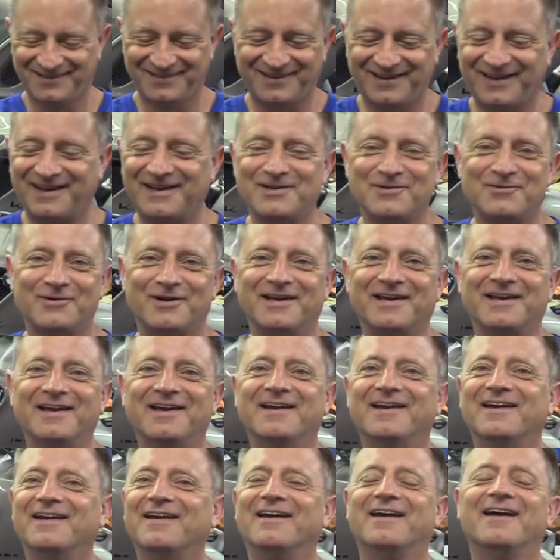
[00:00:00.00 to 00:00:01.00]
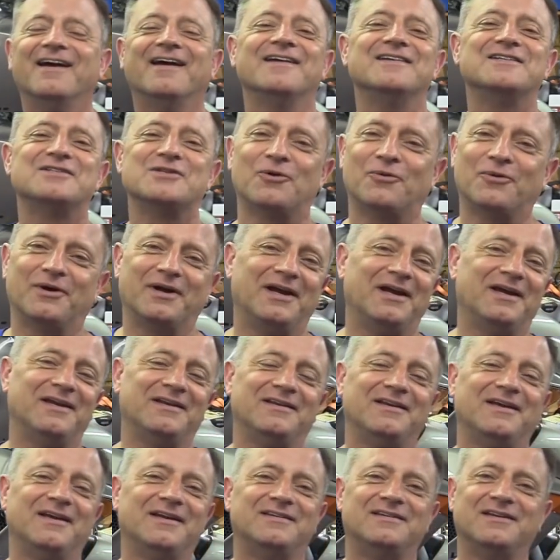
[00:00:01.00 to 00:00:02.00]
Anyway, so
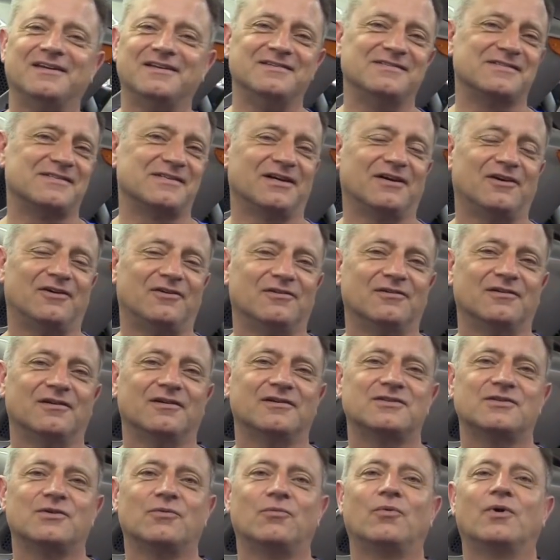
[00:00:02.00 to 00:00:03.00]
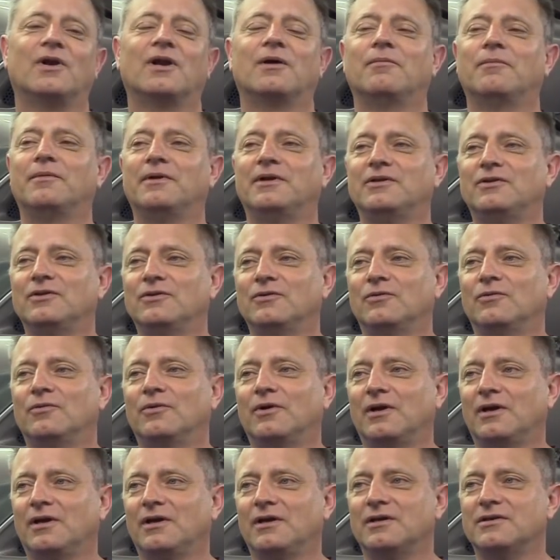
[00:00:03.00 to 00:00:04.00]
it didn't sell. So what I'm going to do
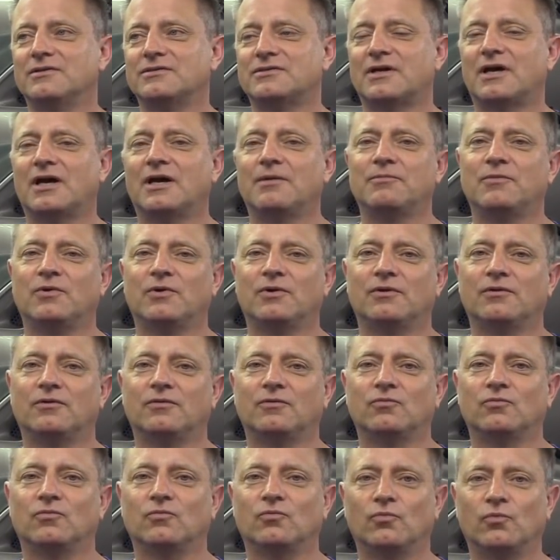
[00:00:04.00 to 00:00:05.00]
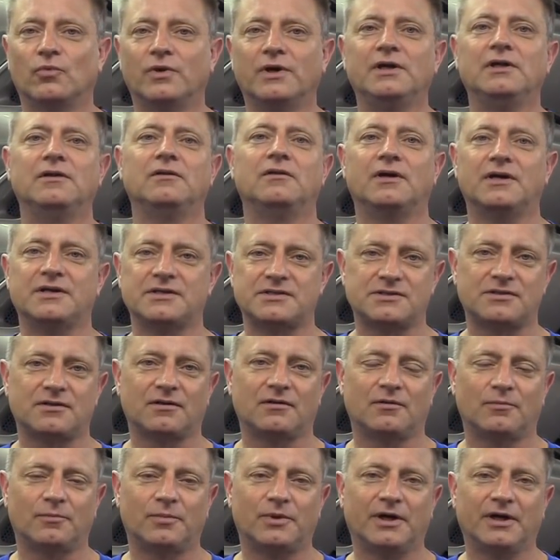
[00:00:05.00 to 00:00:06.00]
is I'm going to relist
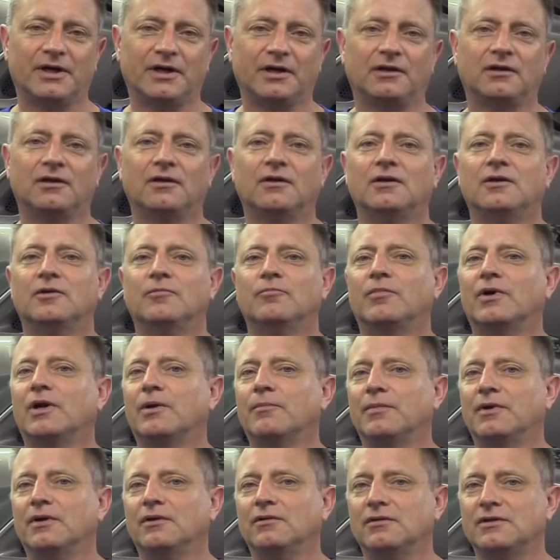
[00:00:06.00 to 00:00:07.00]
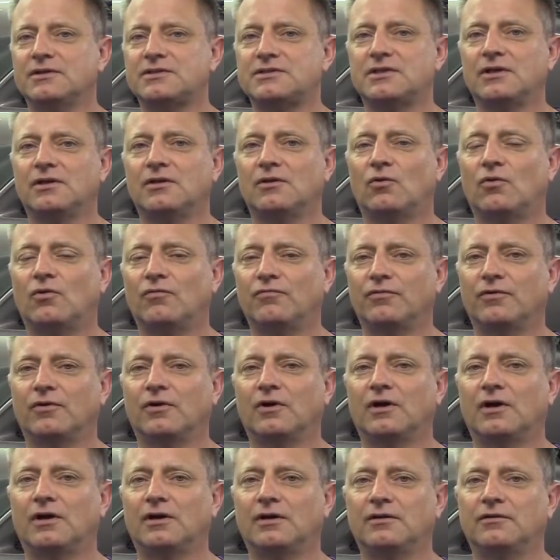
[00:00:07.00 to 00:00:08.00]
the bike, but I'm going to list it over
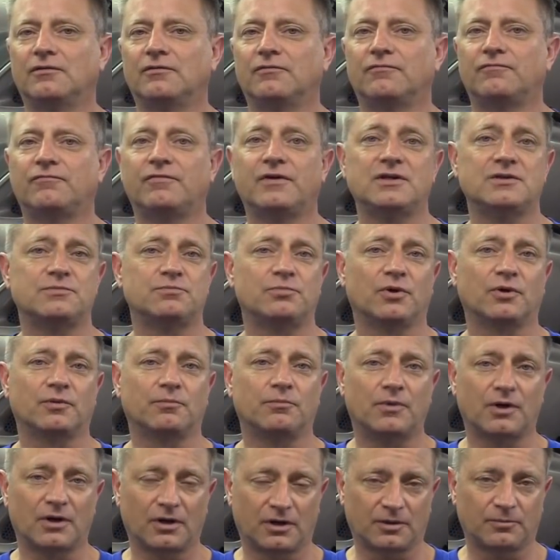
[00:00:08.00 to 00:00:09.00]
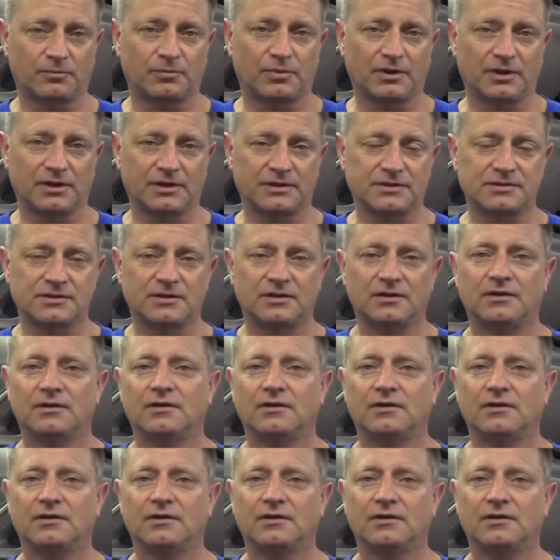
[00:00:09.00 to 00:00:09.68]
on Facebook Marketplace.